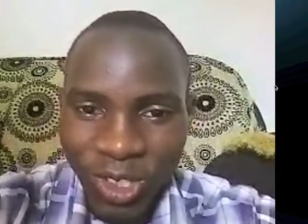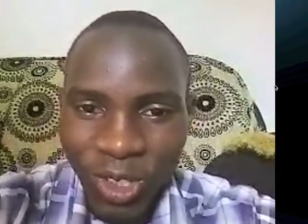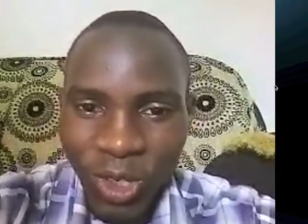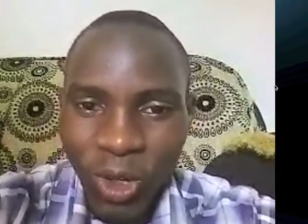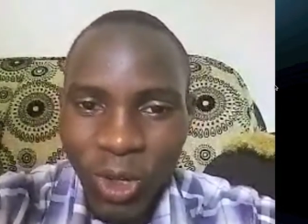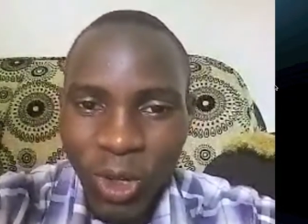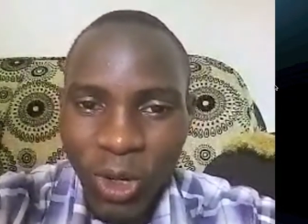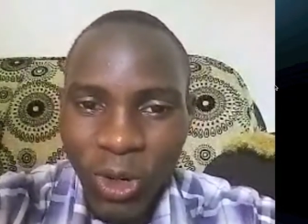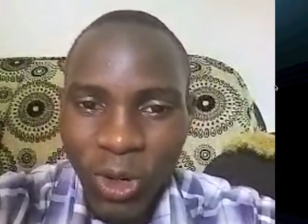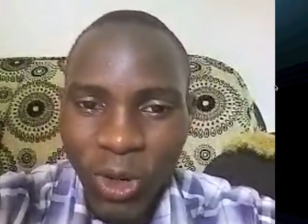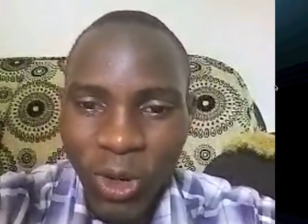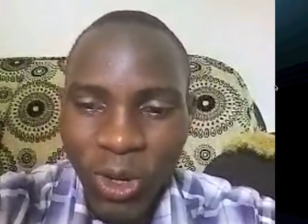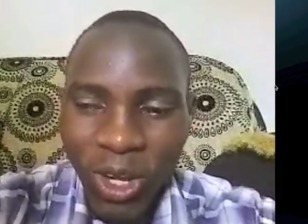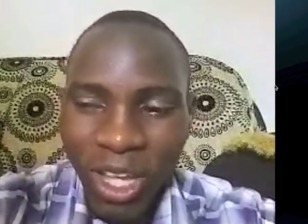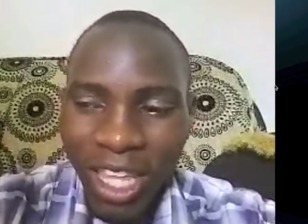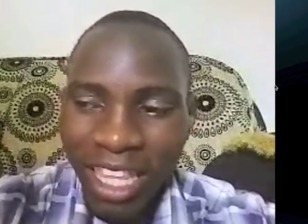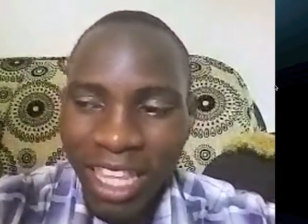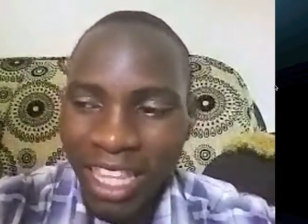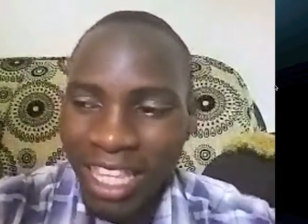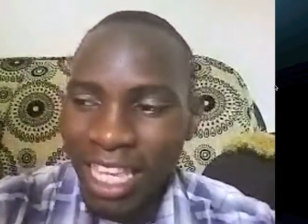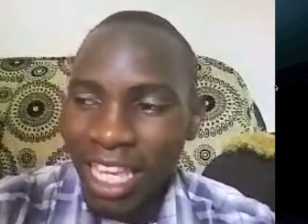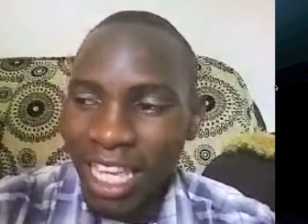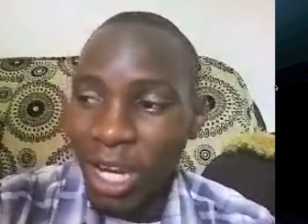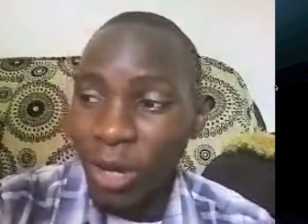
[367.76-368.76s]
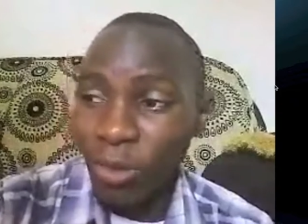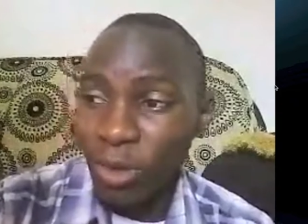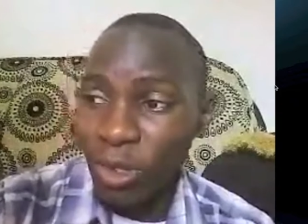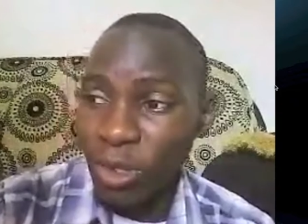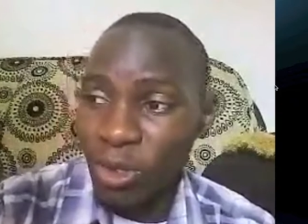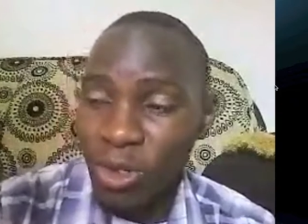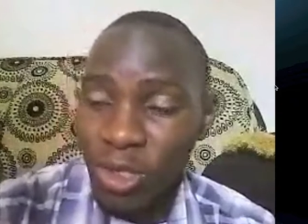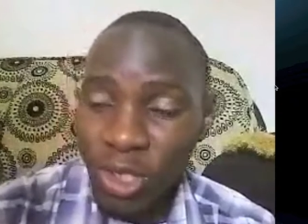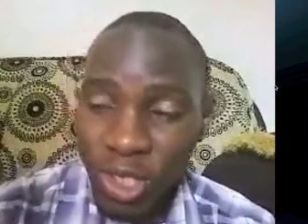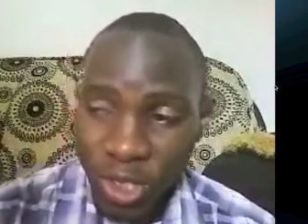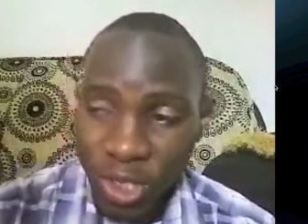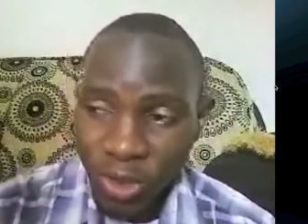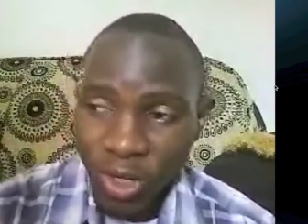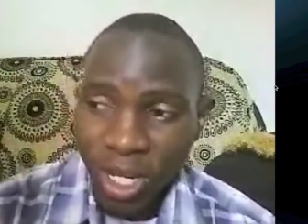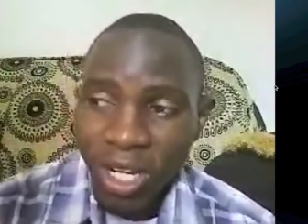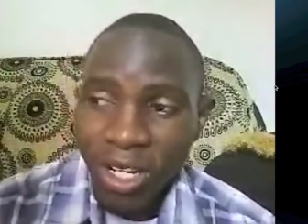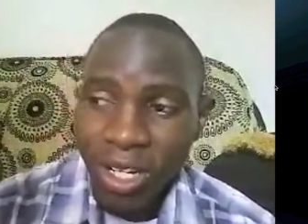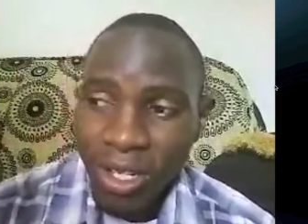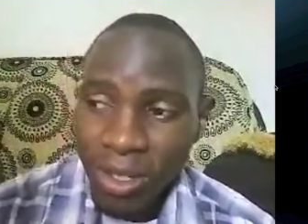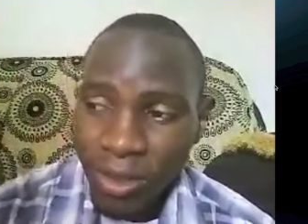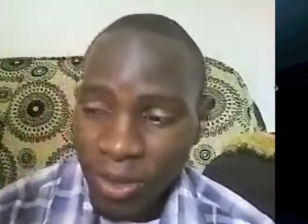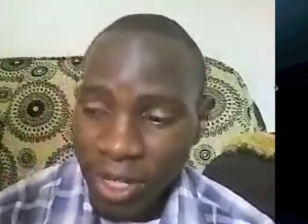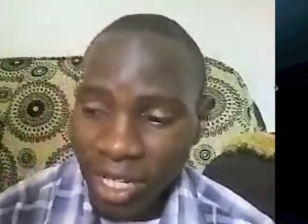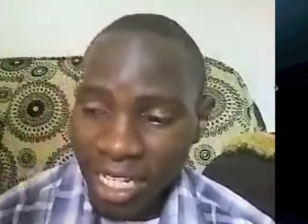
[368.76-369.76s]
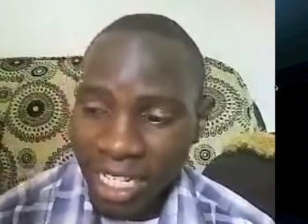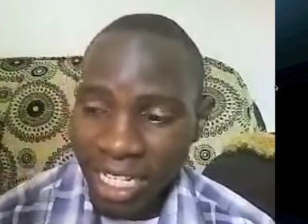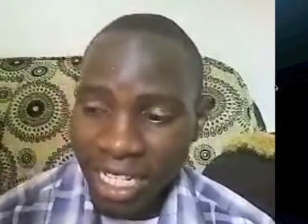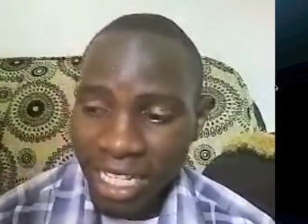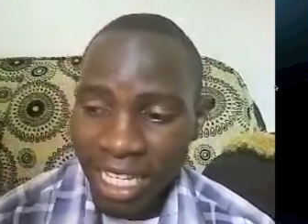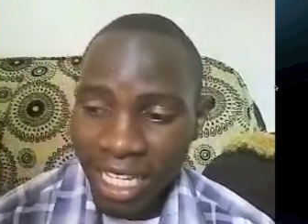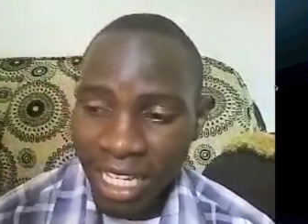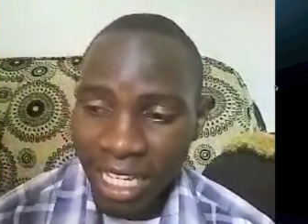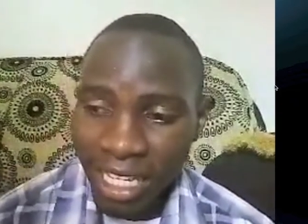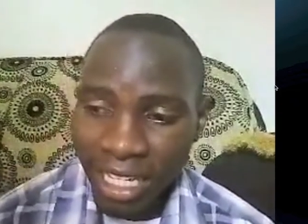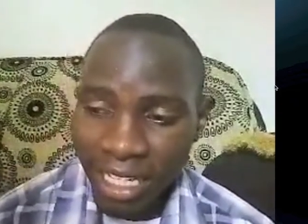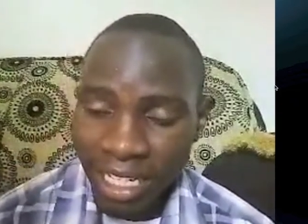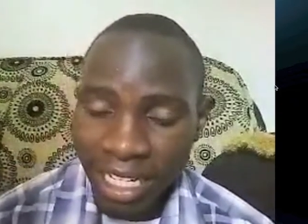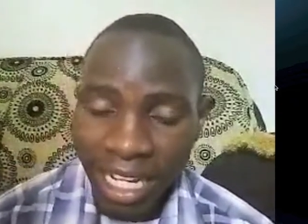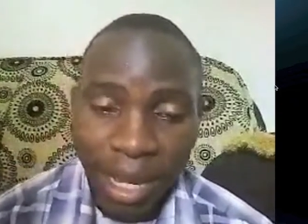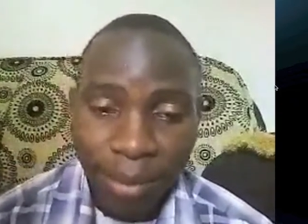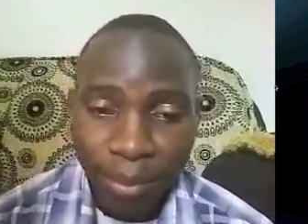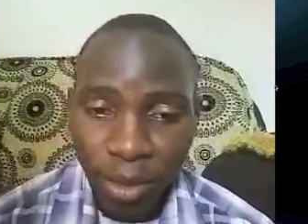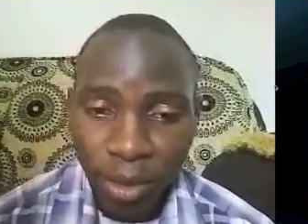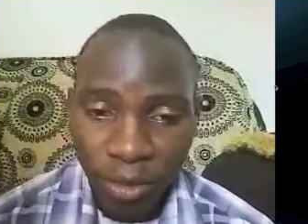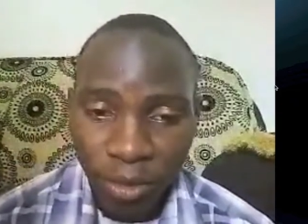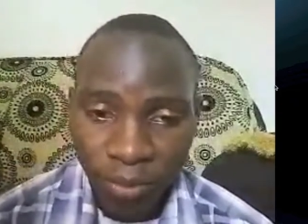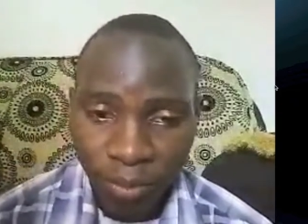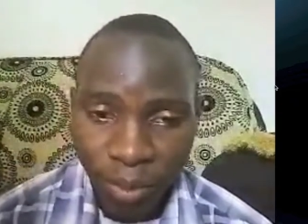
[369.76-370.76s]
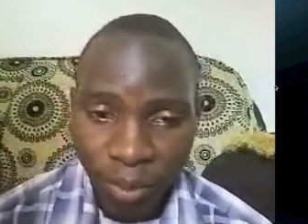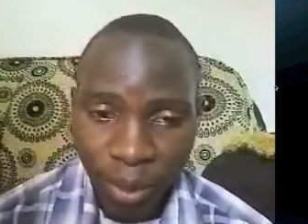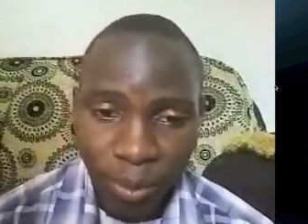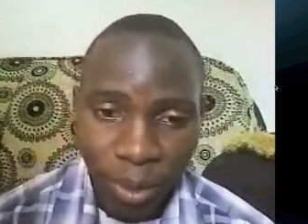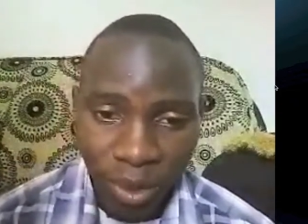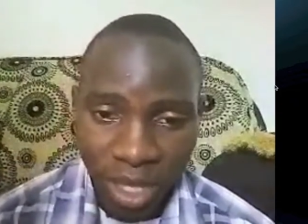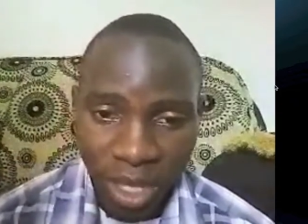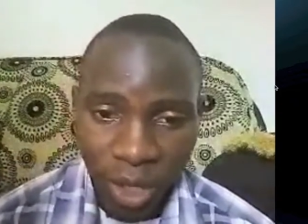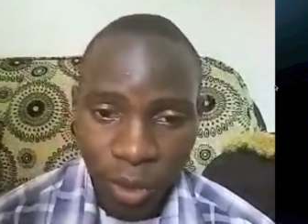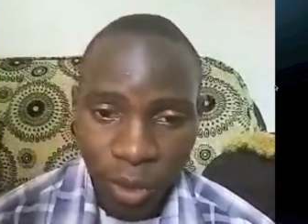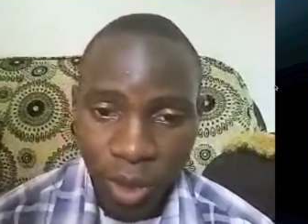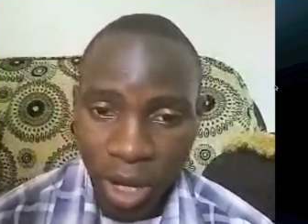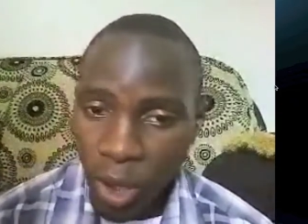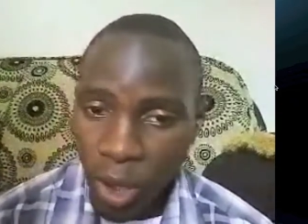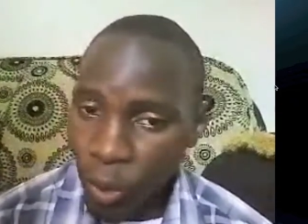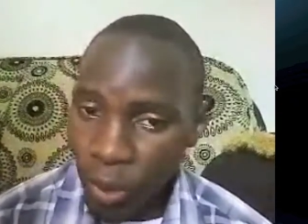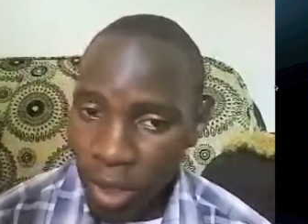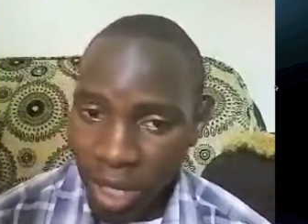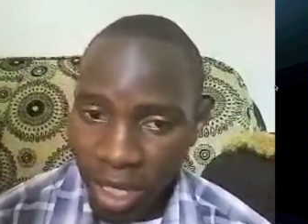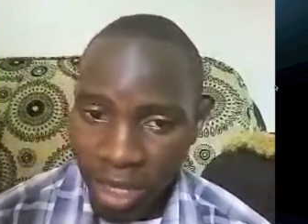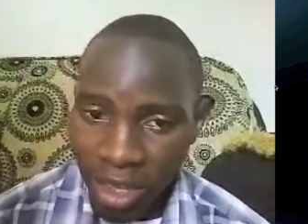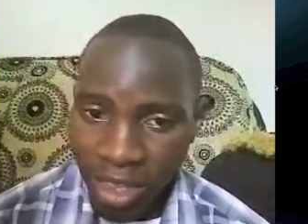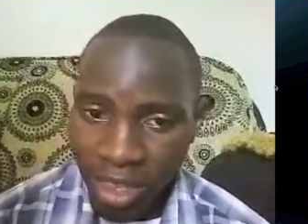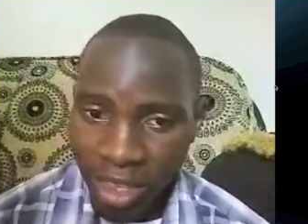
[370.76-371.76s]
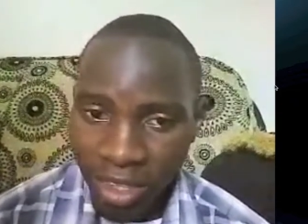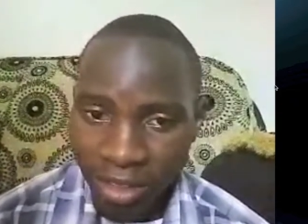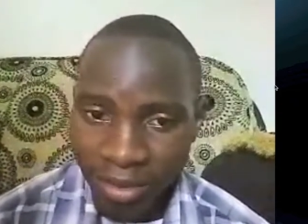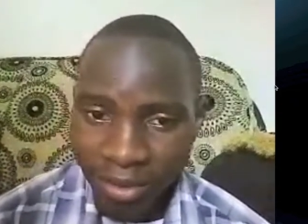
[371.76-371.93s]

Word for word: So there we don't track really the number of people they work with,